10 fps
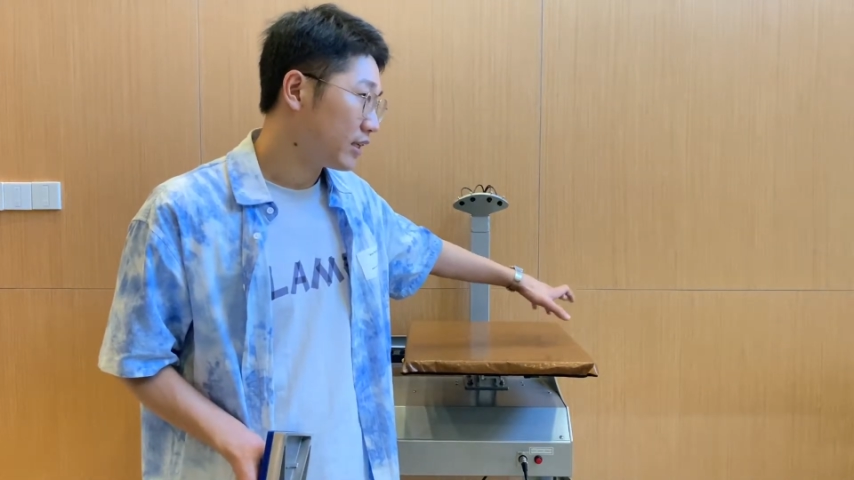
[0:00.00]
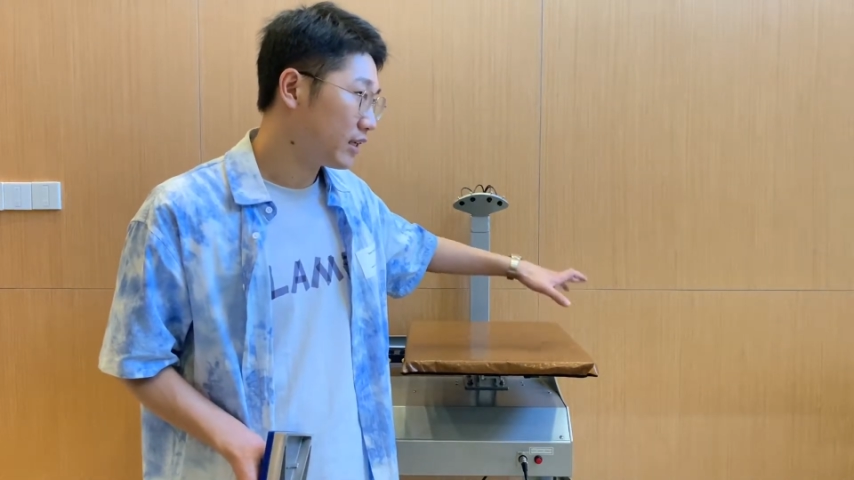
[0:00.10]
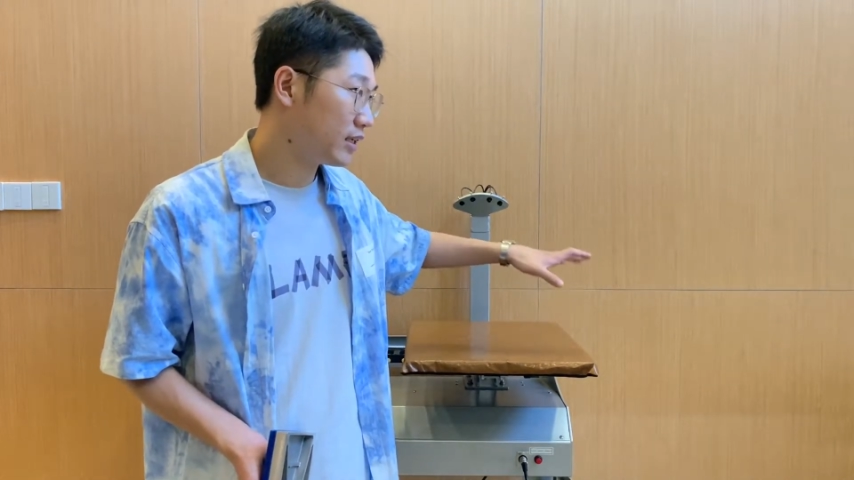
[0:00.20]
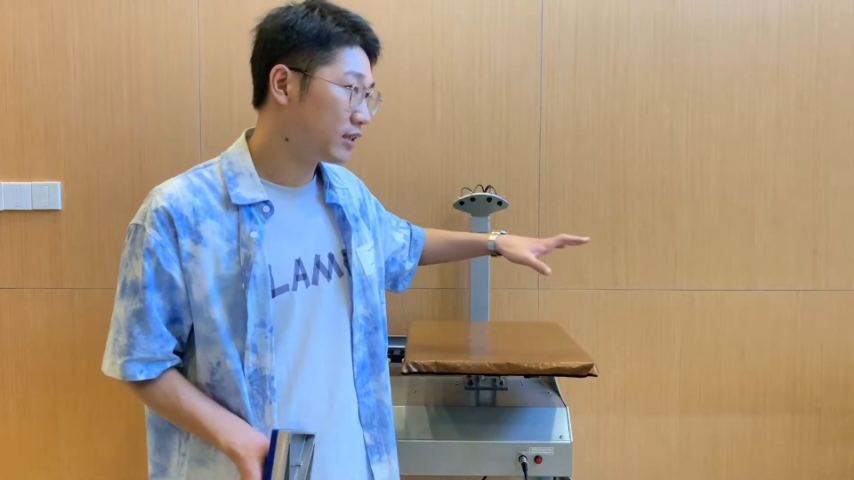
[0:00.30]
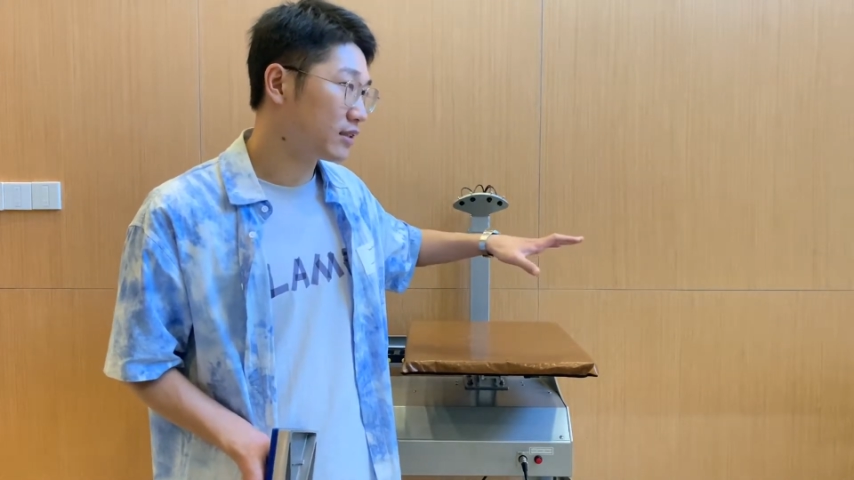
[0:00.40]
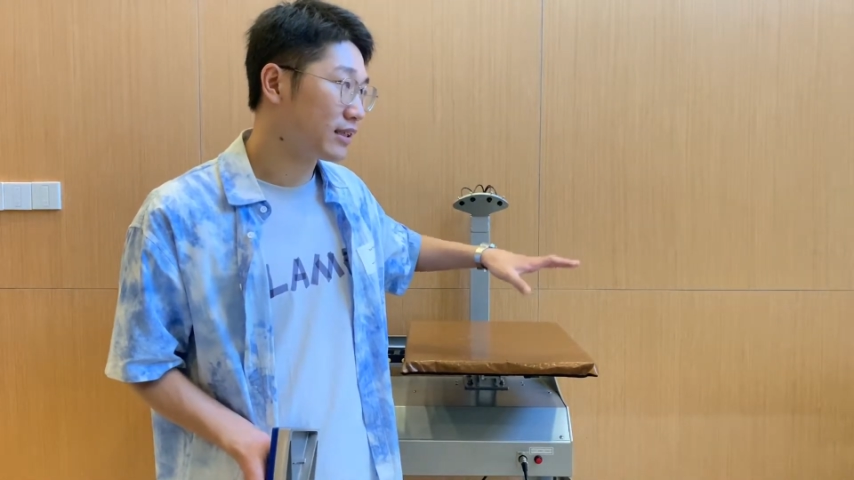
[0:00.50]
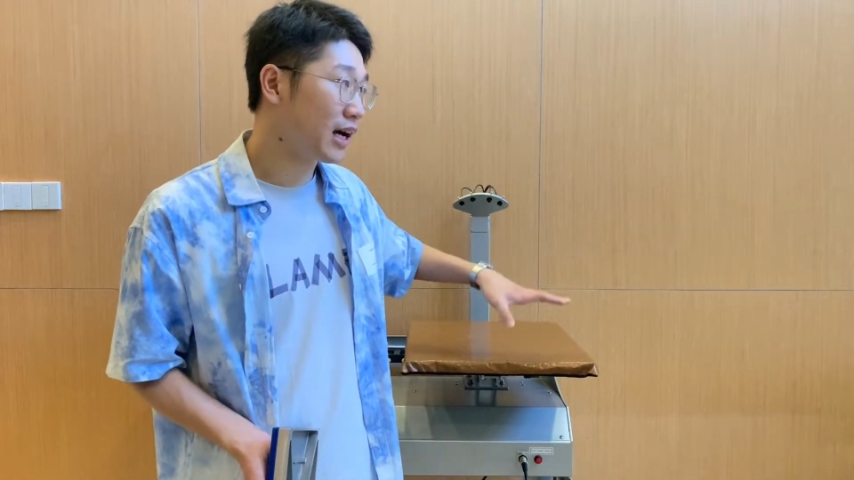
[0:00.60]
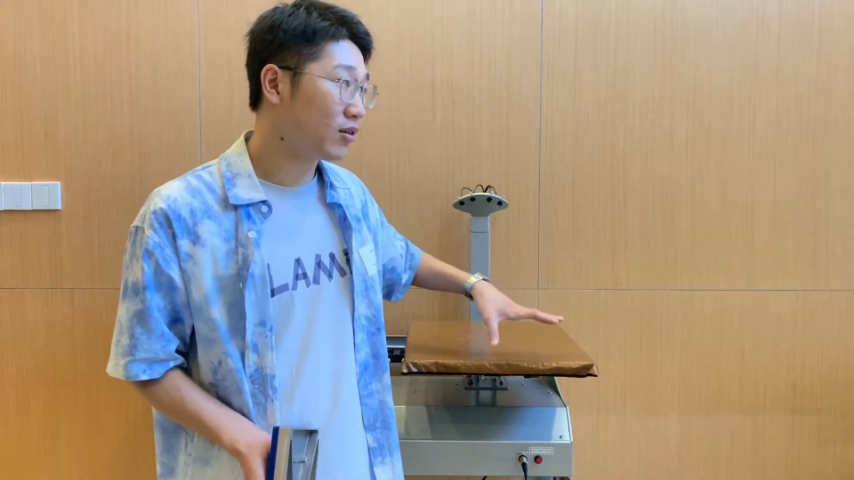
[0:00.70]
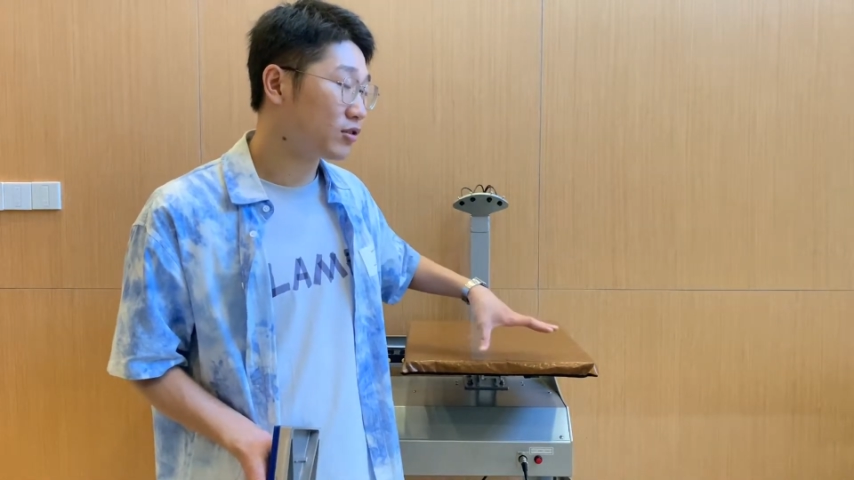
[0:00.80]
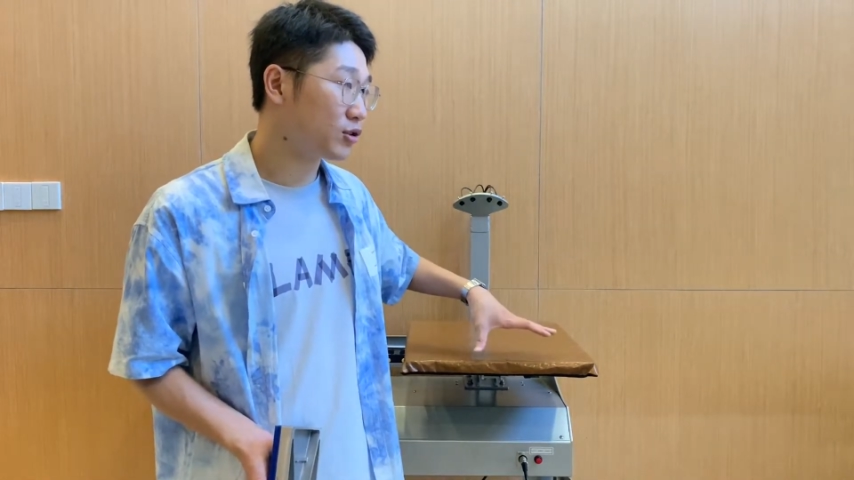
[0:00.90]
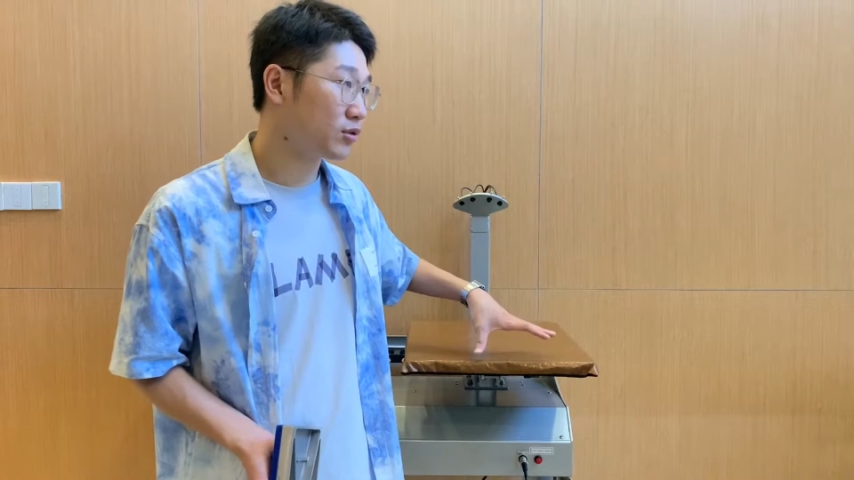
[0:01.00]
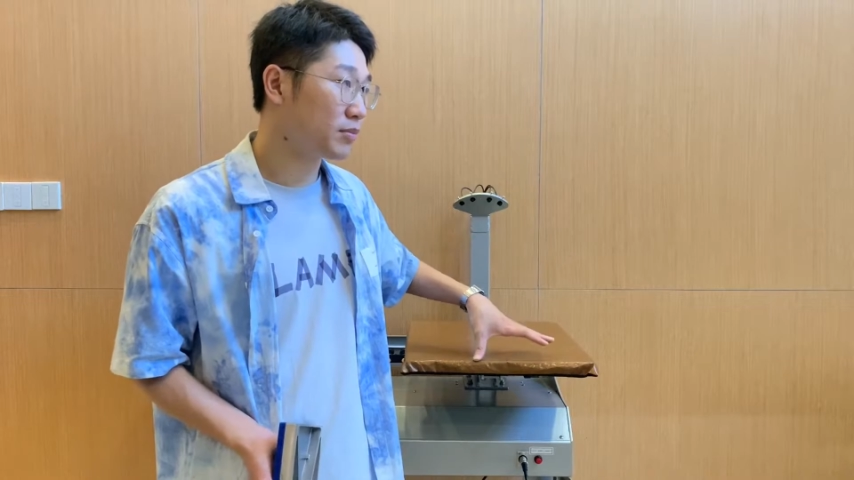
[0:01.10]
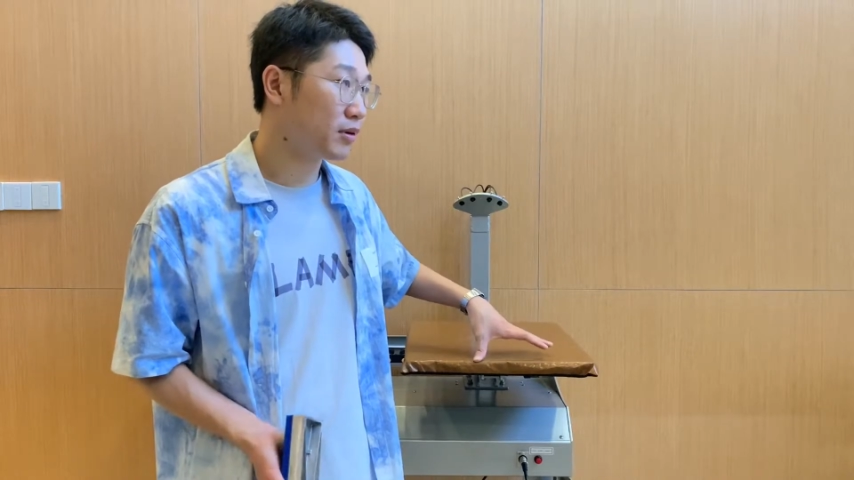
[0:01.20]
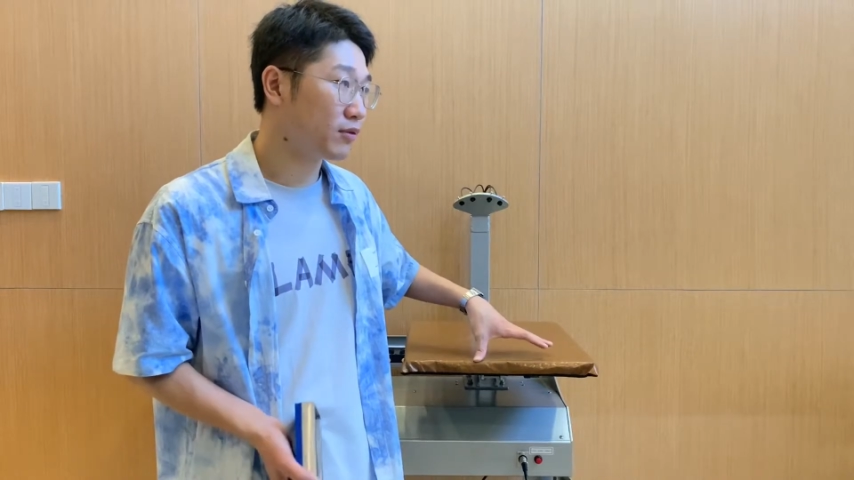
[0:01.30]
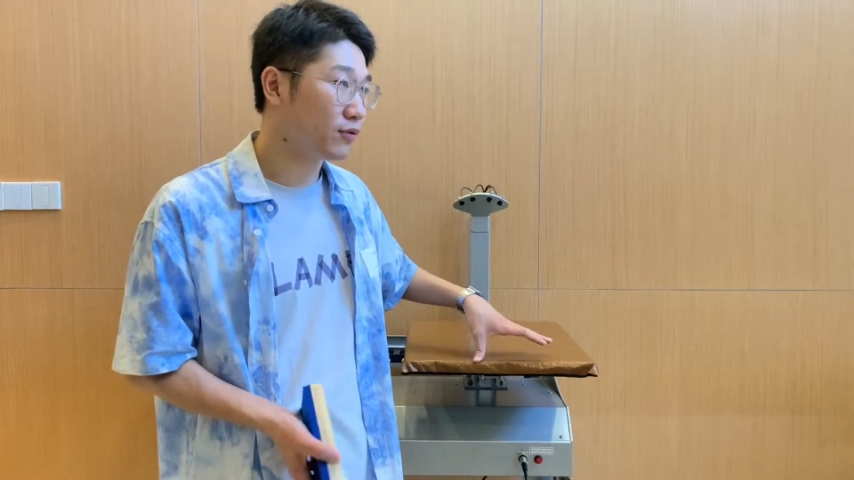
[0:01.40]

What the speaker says: It is now suitable